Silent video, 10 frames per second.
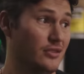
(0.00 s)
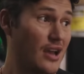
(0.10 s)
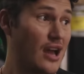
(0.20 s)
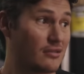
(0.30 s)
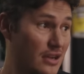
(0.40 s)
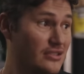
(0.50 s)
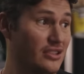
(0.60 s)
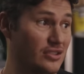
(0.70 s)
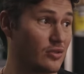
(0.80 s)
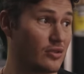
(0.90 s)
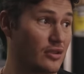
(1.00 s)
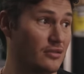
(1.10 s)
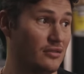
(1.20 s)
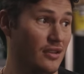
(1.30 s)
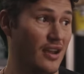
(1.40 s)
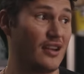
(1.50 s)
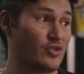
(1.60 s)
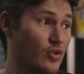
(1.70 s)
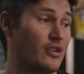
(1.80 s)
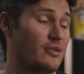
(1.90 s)
you got a rusty sword, you
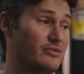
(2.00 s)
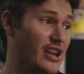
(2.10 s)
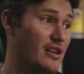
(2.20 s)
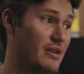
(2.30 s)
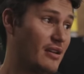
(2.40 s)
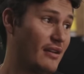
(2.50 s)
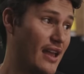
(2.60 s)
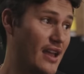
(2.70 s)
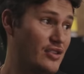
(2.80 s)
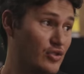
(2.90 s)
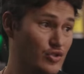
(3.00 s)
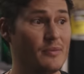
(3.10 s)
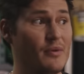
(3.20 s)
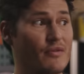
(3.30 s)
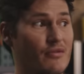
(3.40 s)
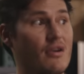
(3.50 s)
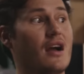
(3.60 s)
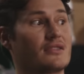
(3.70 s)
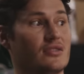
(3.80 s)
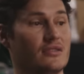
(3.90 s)
got torn up chainmail, and you trip over
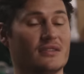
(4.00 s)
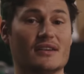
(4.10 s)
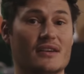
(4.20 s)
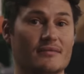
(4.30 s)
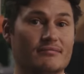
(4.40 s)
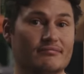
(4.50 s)
rocks all the time.